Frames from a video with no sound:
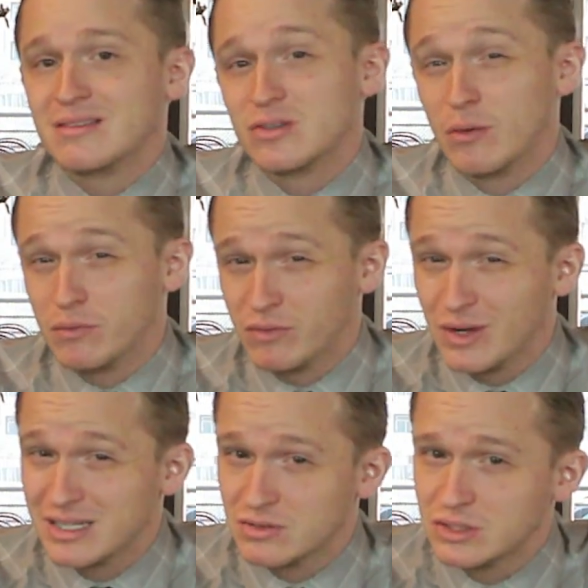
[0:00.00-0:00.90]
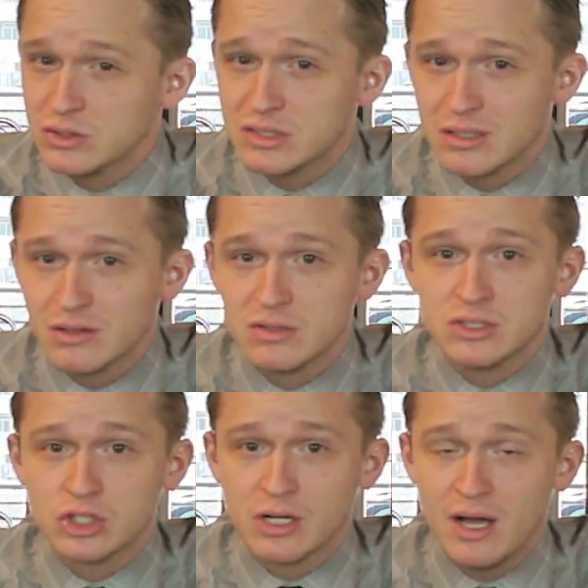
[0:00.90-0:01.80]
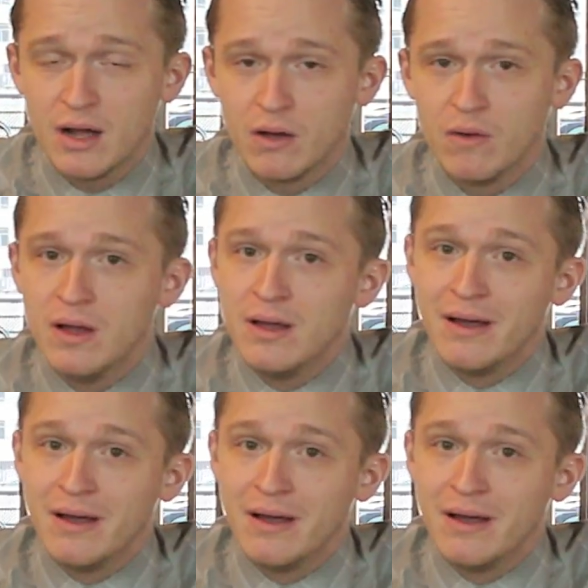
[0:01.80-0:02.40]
So if you guys are interested in those in Chicago,